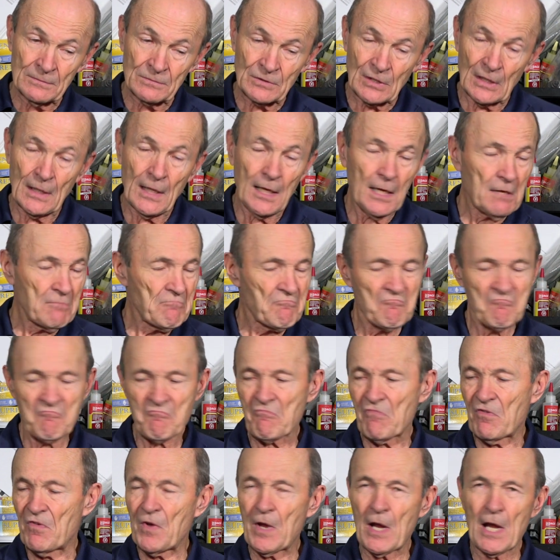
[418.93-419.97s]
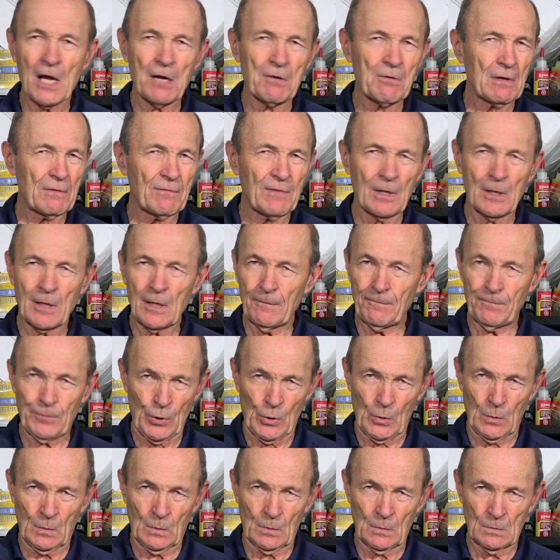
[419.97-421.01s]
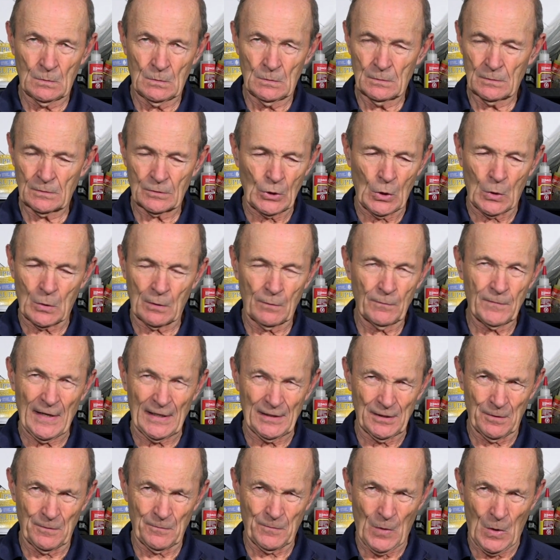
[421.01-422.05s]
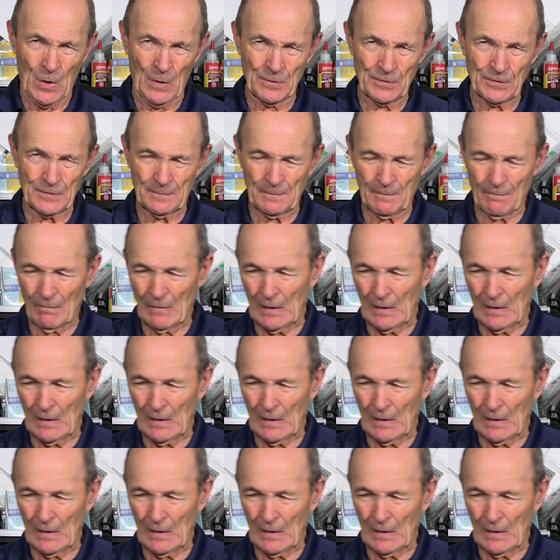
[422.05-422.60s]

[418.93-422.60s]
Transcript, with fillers: Today, very, very few go to Fenelon Falls.